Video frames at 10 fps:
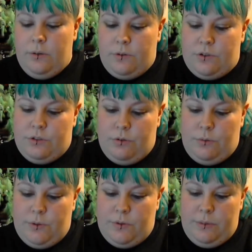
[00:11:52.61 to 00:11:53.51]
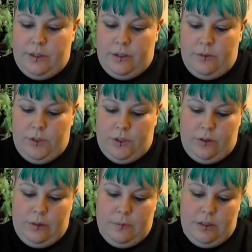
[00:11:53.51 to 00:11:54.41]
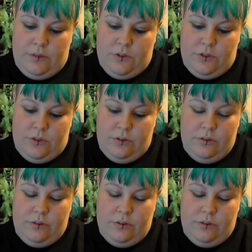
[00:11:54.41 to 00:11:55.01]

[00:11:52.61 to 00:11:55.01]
watching robots beat the living crap out of each other.